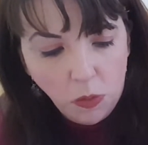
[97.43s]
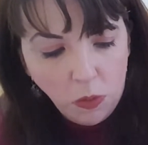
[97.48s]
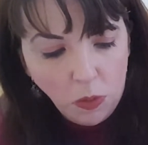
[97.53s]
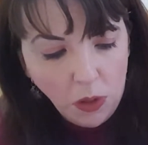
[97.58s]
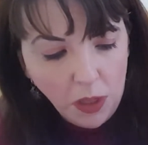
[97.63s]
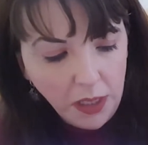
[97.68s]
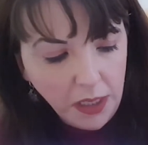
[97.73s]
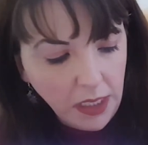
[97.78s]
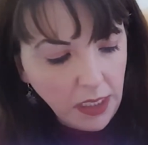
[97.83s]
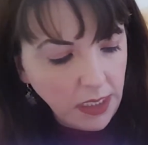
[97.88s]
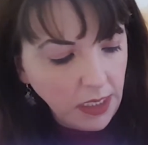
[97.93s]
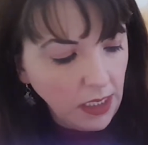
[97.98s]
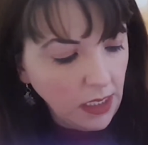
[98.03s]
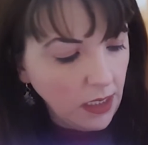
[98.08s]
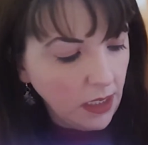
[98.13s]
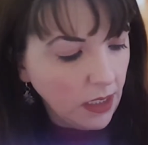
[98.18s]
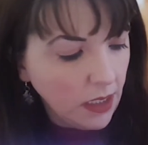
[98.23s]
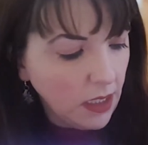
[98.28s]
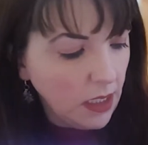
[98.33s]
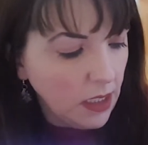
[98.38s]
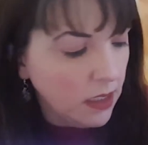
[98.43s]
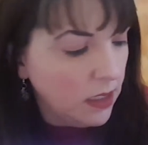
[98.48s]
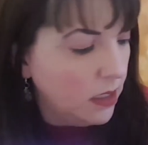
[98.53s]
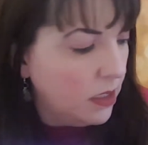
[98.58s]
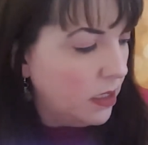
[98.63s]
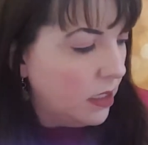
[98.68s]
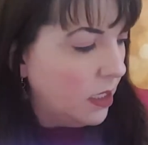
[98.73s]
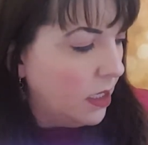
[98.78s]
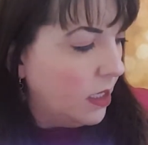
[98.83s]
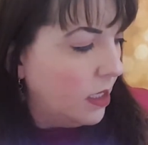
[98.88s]
what is in
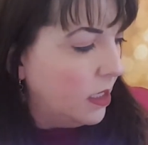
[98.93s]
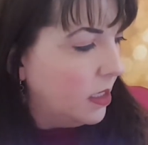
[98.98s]
this.